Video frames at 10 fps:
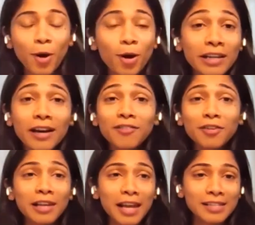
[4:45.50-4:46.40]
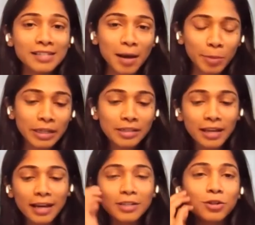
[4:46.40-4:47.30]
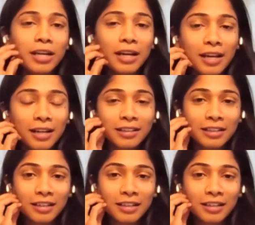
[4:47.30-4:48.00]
all here for the LED Summit, and today